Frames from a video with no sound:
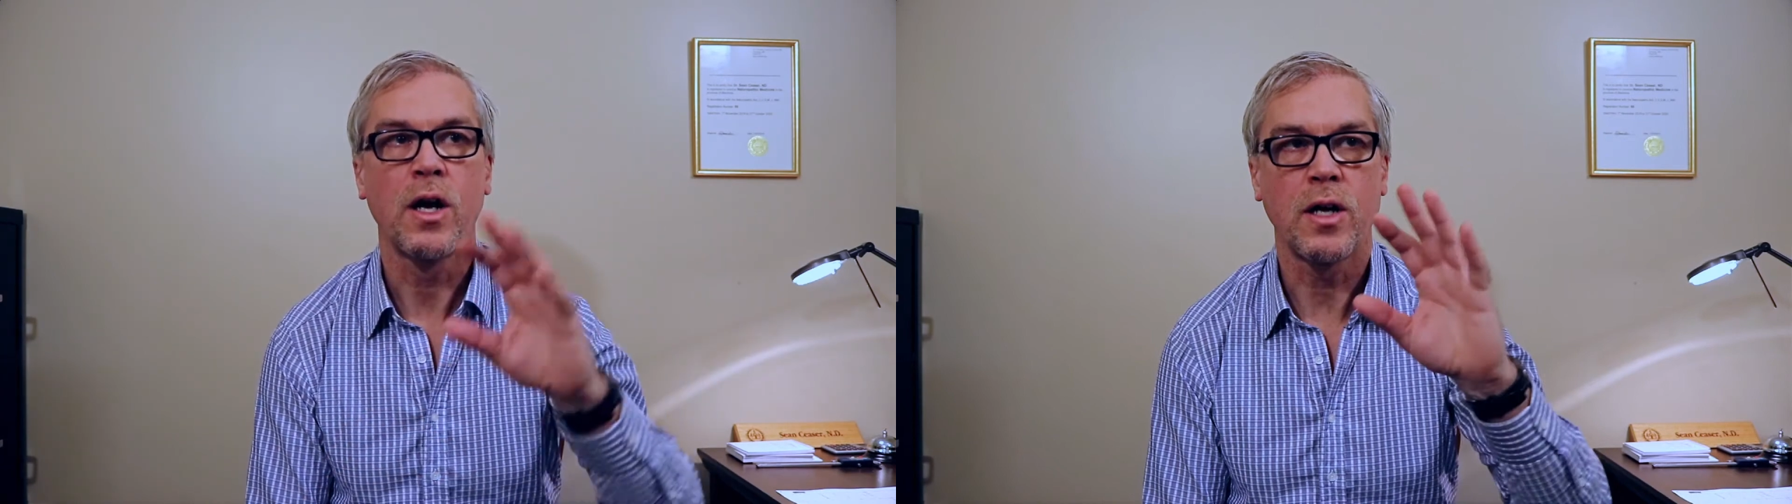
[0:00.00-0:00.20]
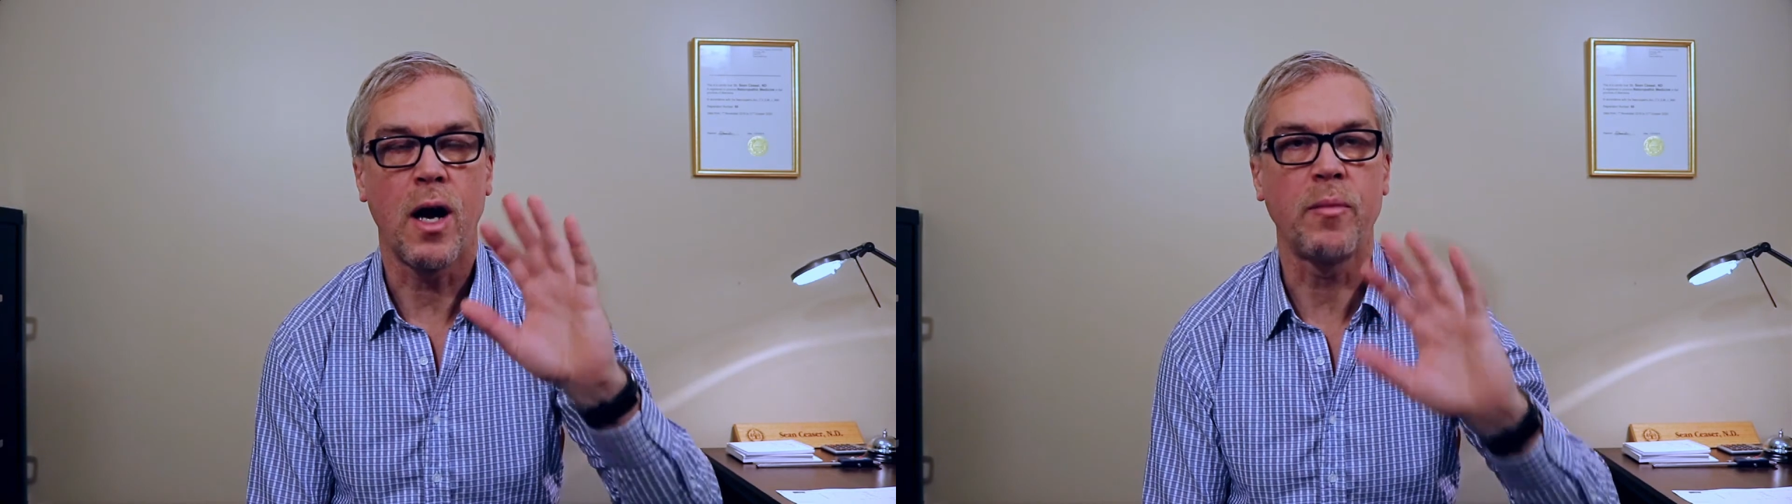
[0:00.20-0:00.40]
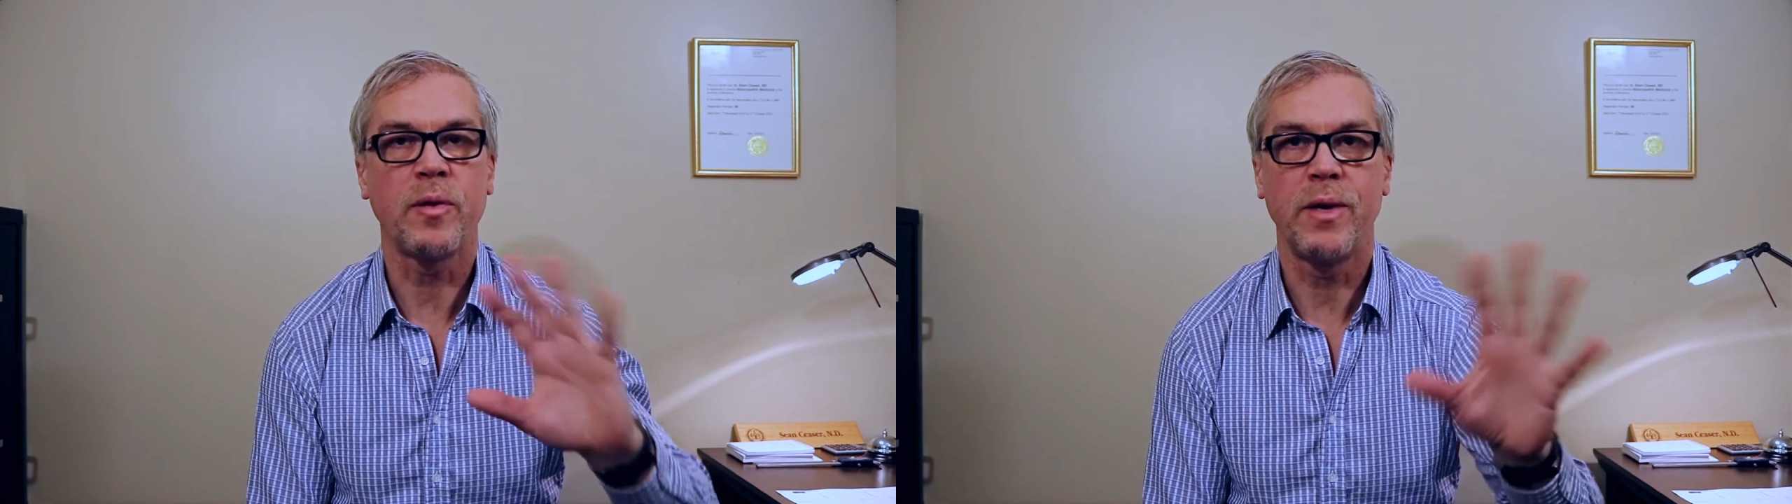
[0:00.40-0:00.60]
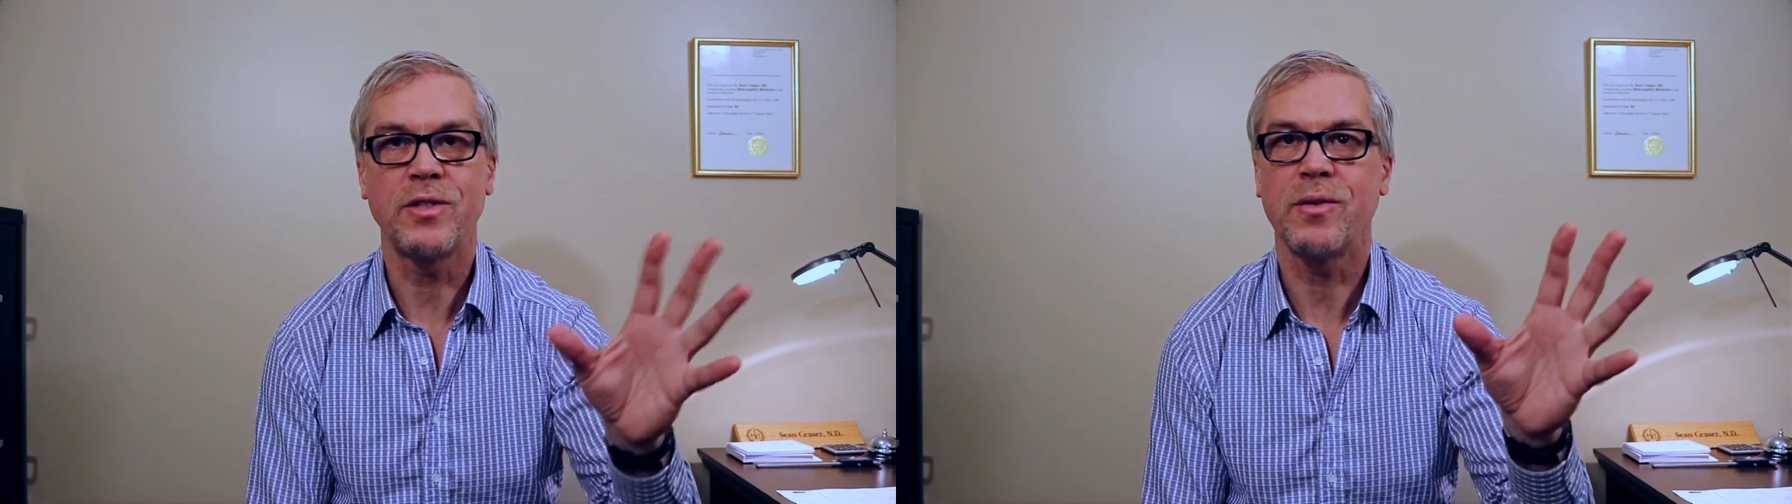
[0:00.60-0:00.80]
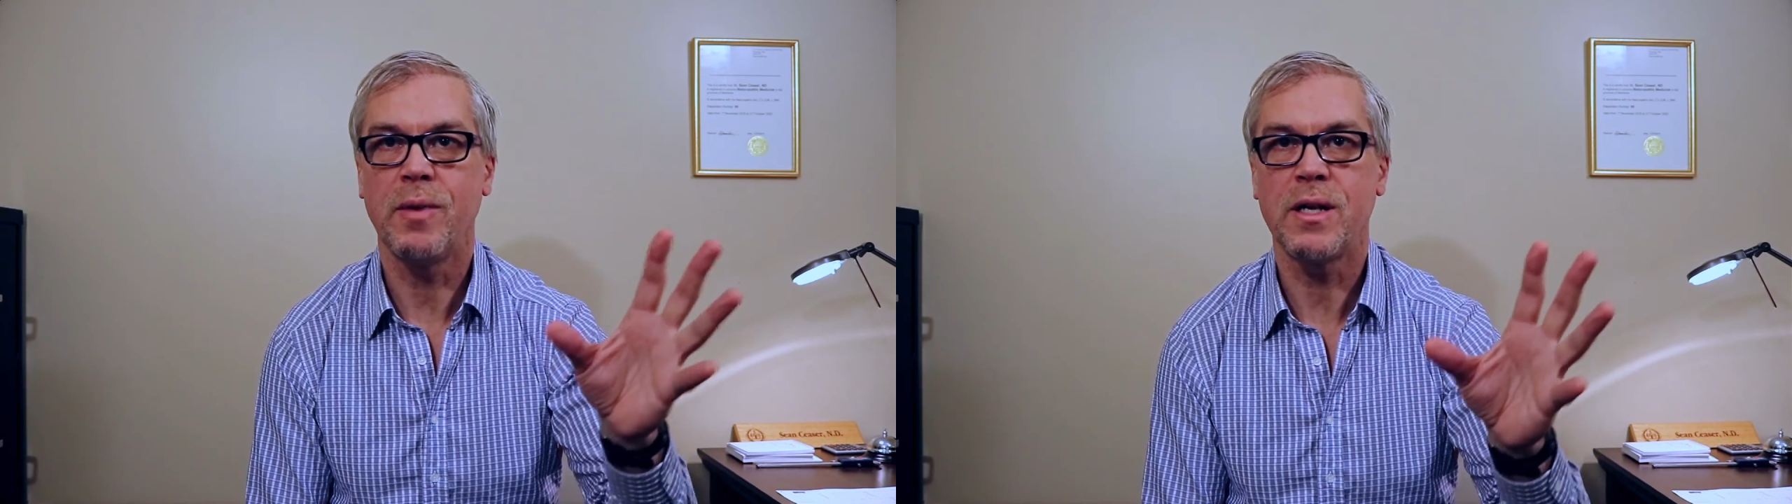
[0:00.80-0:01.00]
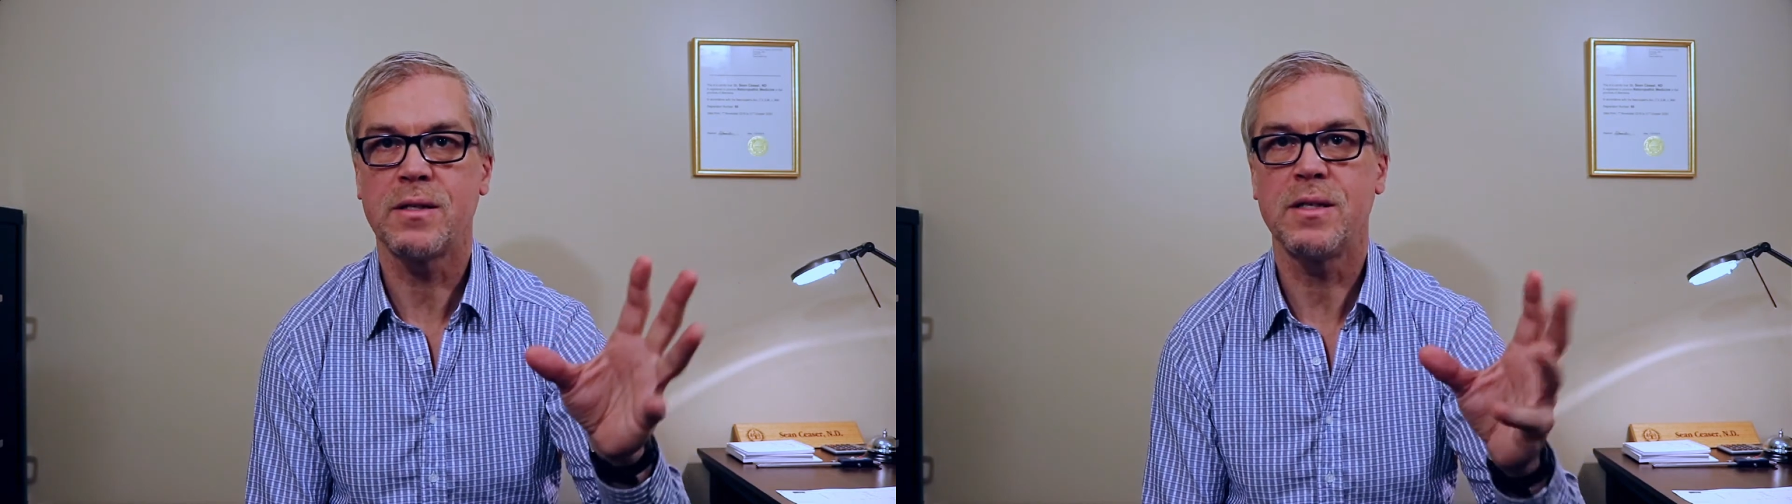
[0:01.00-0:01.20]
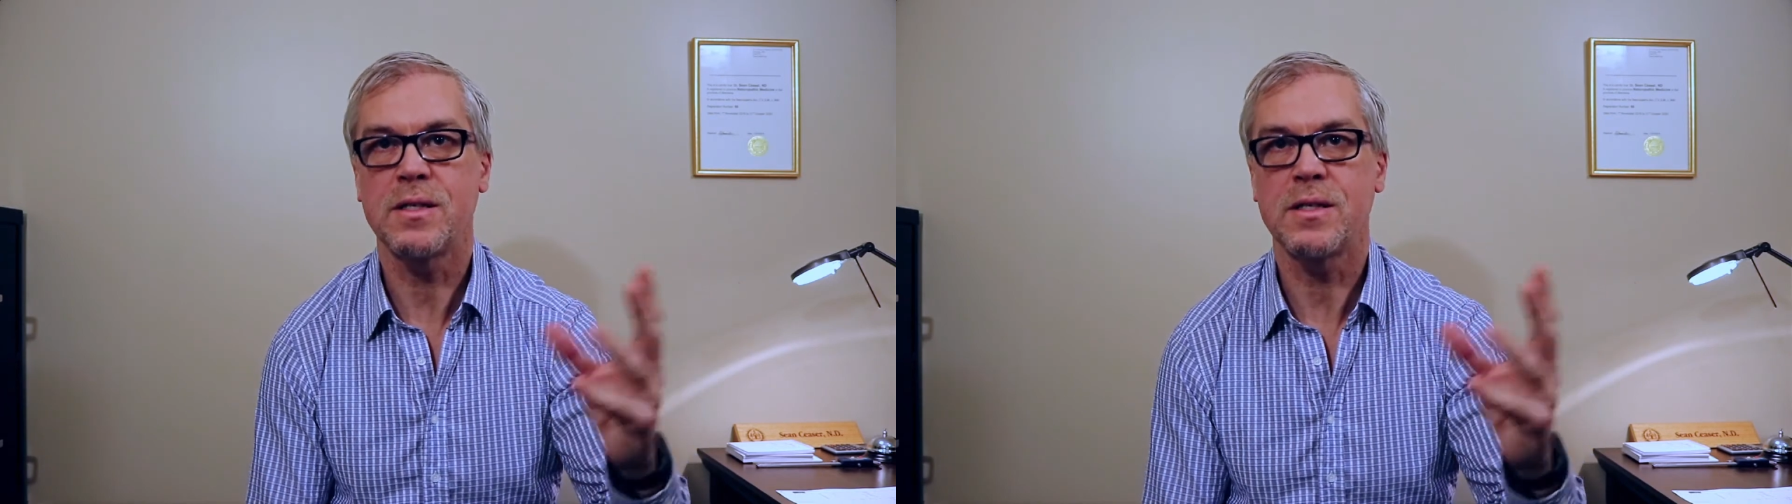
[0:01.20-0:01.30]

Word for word: Complementary medicine